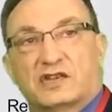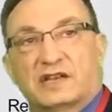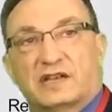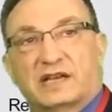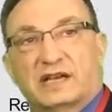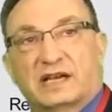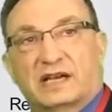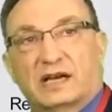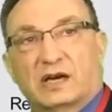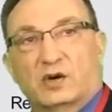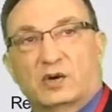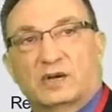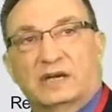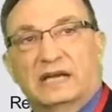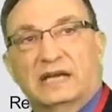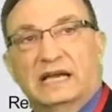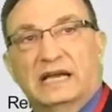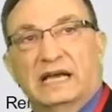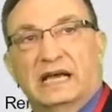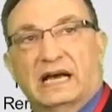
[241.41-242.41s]
in the account,
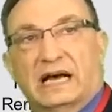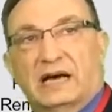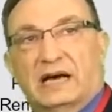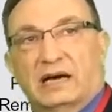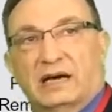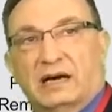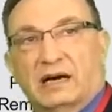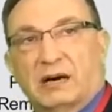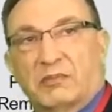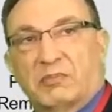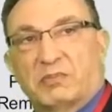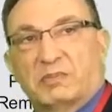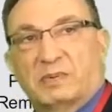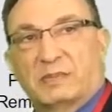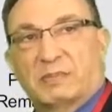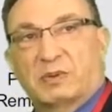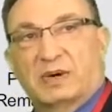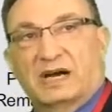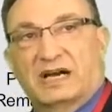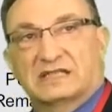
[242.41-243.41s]
up
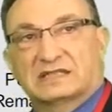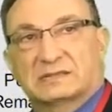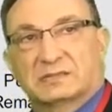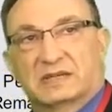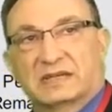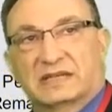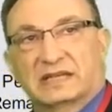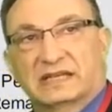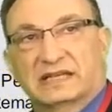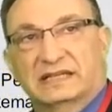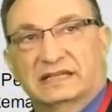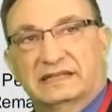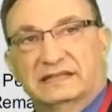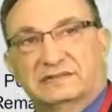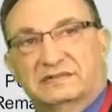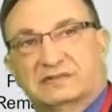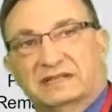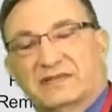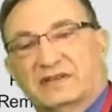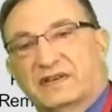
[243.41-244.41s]
approximately
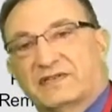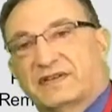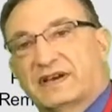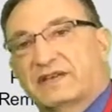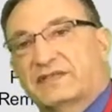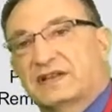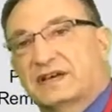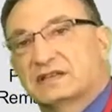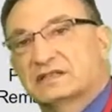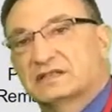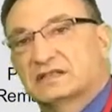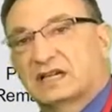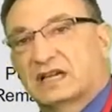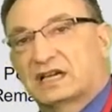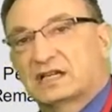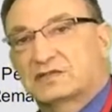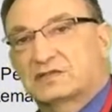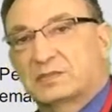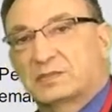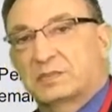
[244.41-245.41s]

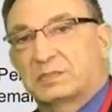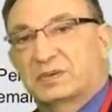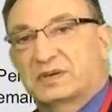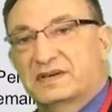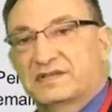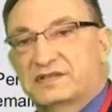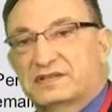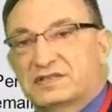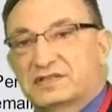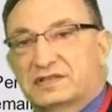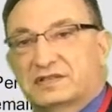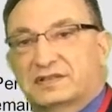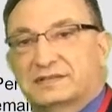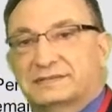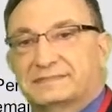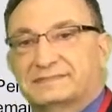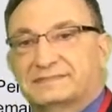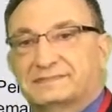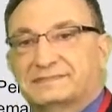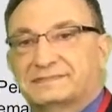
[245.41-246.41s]
$75,000 from the previous year.
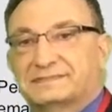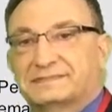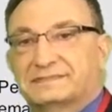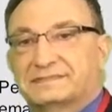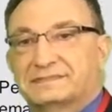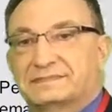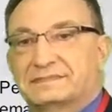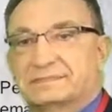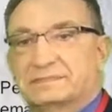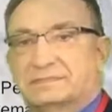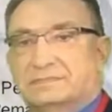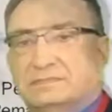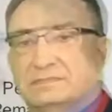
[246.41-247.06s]
See